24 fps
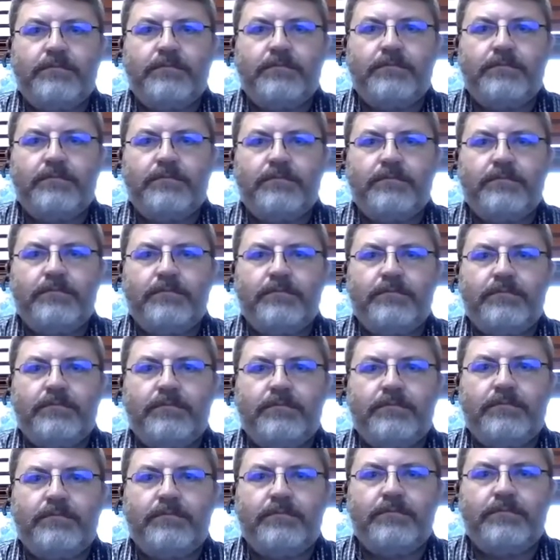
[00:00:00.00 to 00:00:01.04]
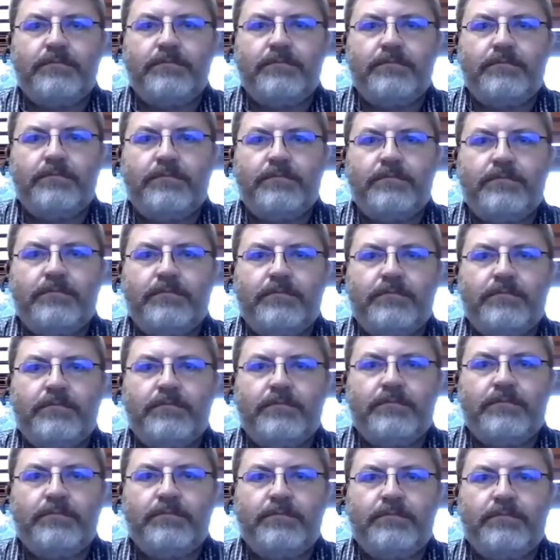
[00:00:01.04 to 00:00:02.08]

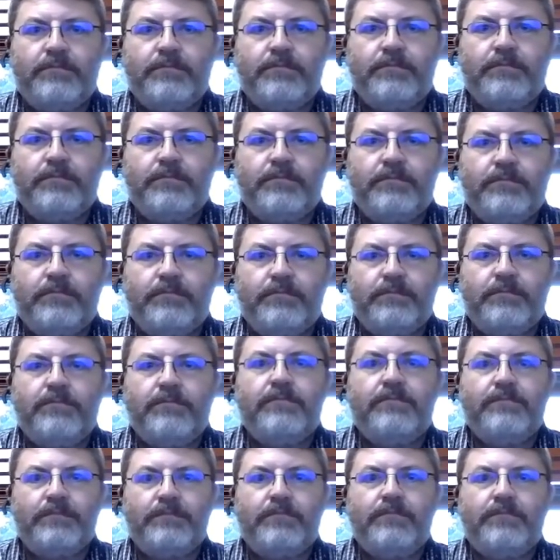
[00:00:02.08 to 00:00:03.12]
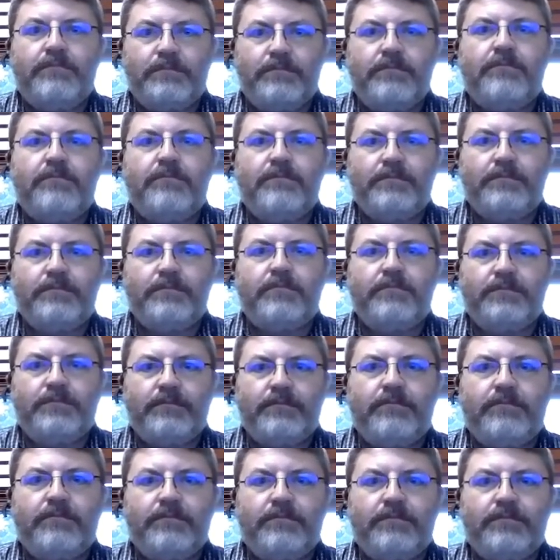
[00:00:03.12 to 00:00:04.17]

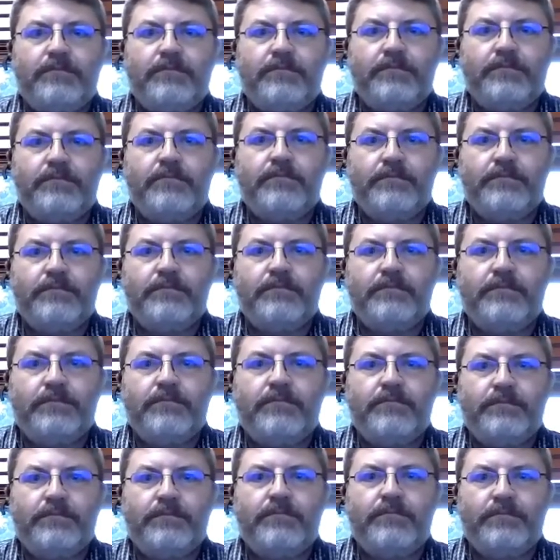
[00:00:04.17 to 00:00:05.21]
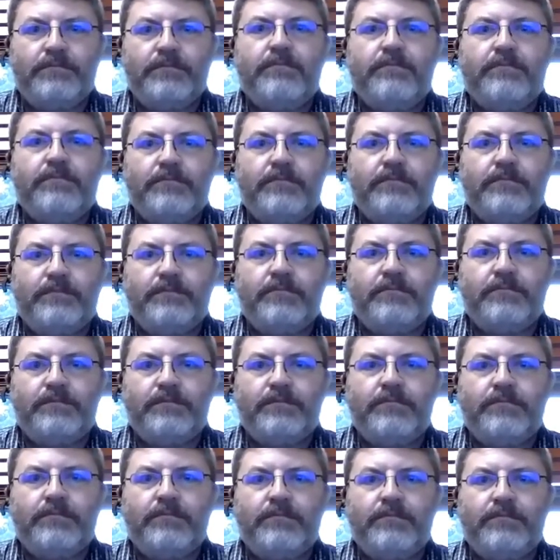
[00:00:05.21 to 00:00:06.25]

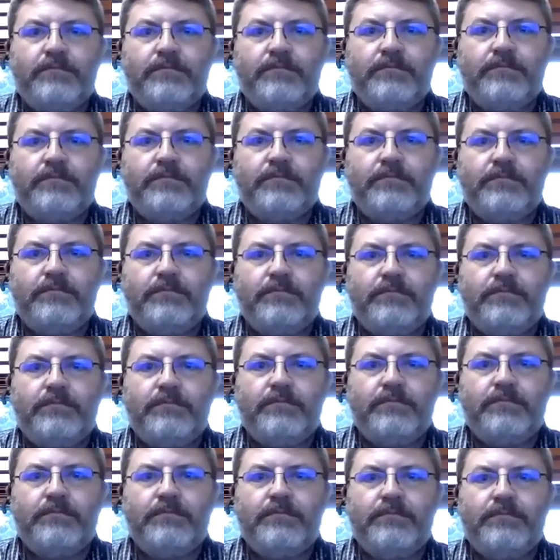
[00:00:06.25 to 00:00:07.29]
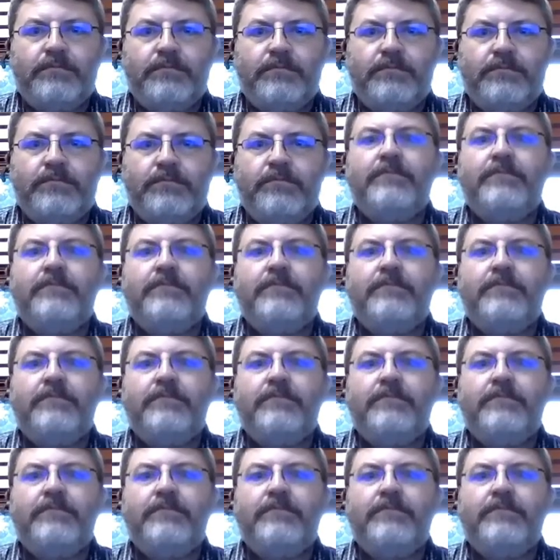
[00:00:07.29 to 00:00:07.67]
[no speech]